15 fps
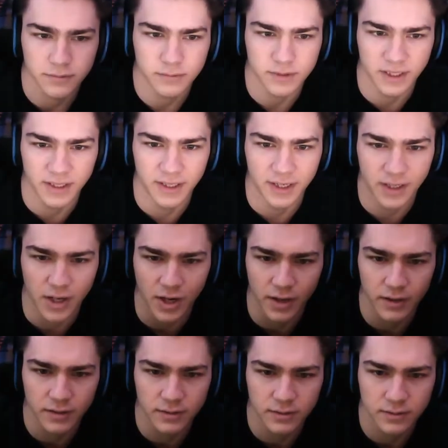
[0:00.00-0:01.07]
Didn't they
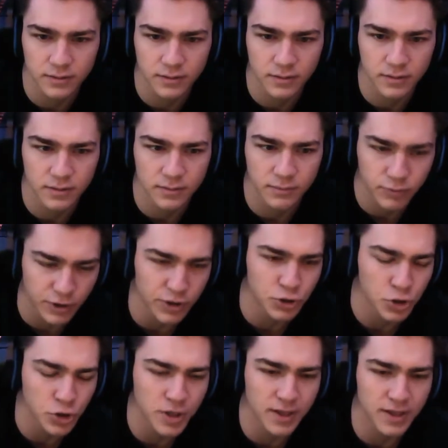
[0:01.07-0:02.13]
not? I'm pretty
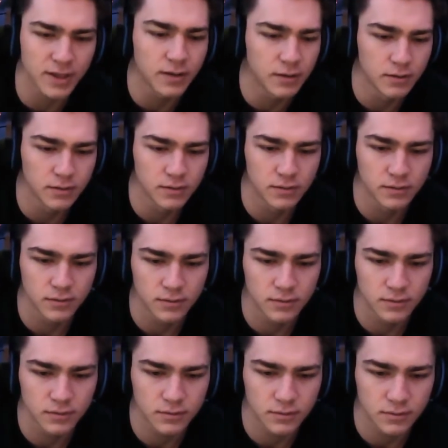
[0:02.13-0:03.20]
sure they did.
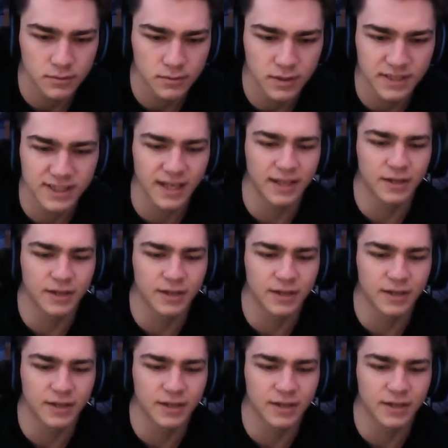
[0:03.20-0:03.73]
Because they had